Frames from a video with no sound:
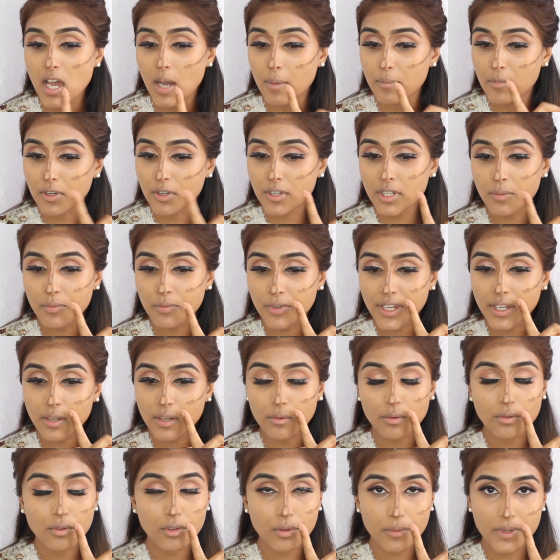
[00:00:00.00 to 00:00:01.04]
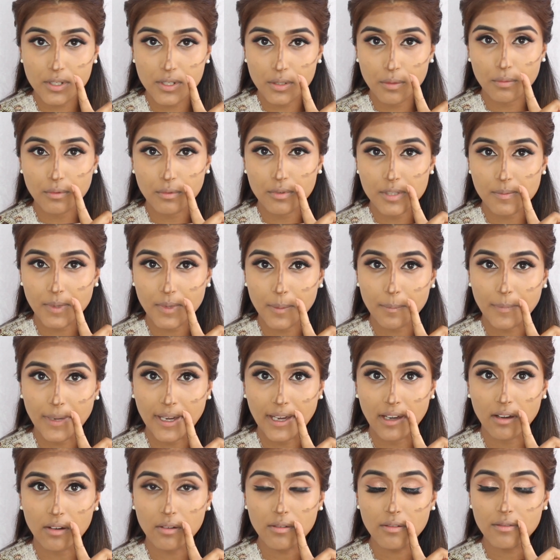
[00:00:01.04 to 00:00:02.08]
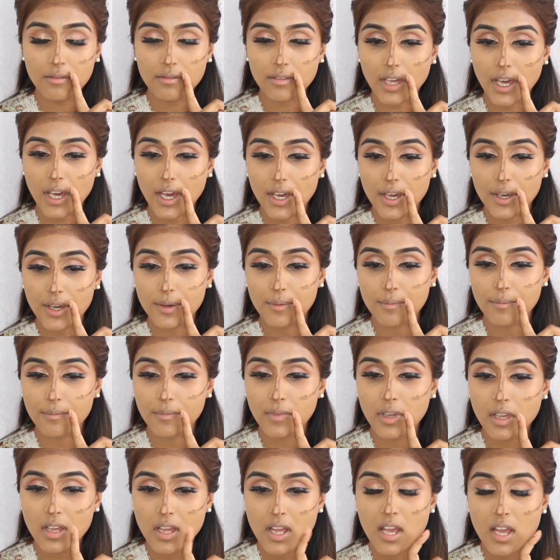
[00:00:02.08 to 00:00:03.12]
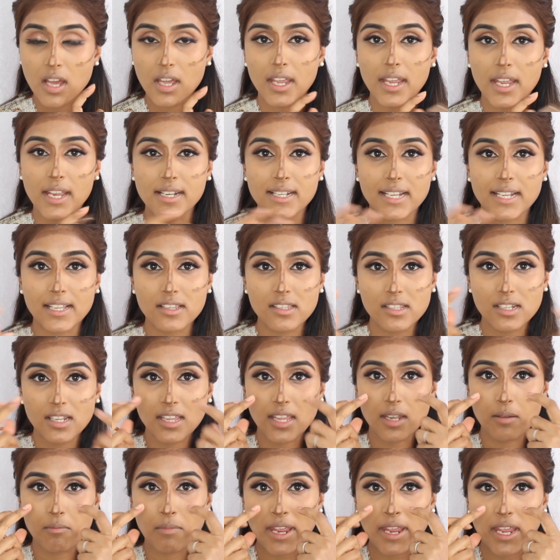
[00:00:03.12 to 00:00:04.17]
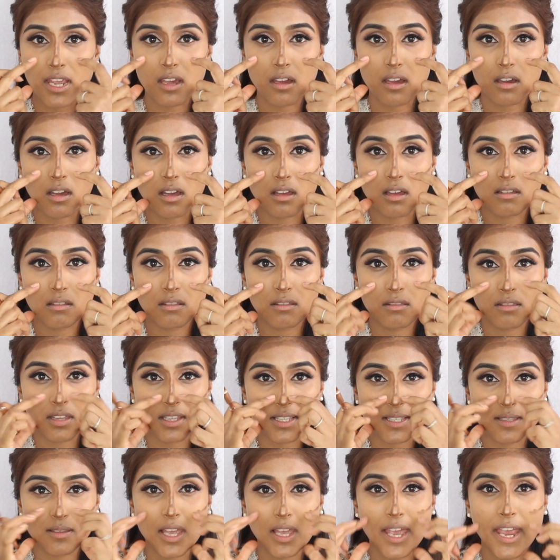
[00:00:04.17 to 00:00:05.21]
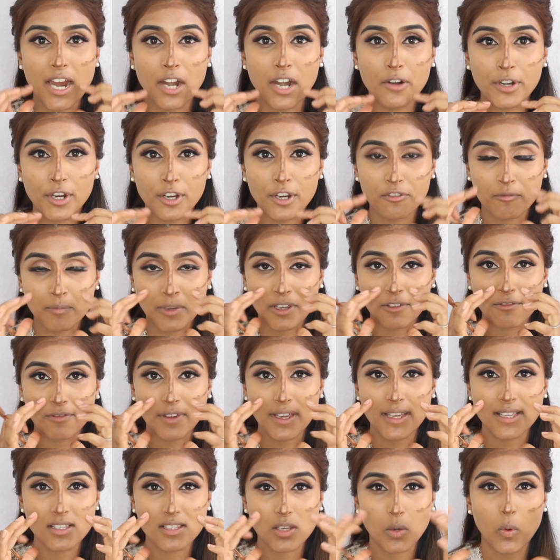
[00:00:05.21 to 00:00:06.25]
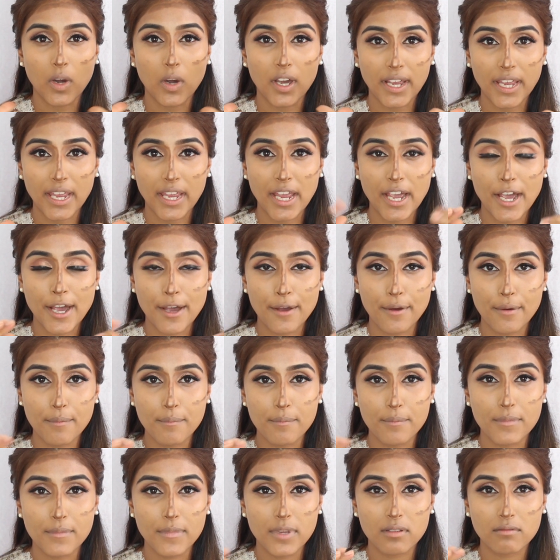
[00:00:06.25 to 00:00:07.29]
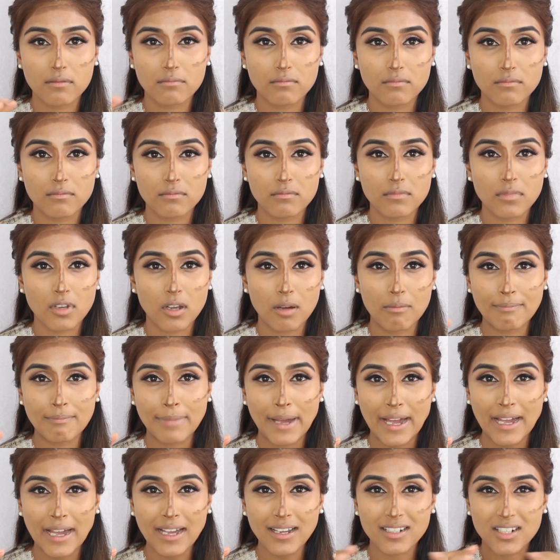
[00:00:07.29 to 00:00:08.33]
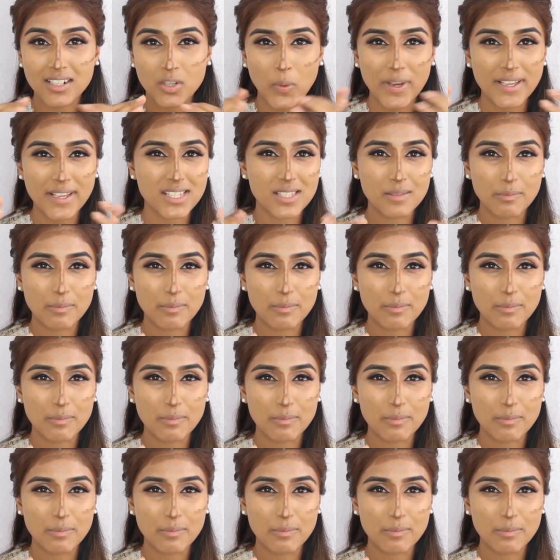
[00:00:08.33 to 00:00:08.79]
I'm not going to bring it all the way towards my mouth. It tends to then make this area of my face quite compact, quite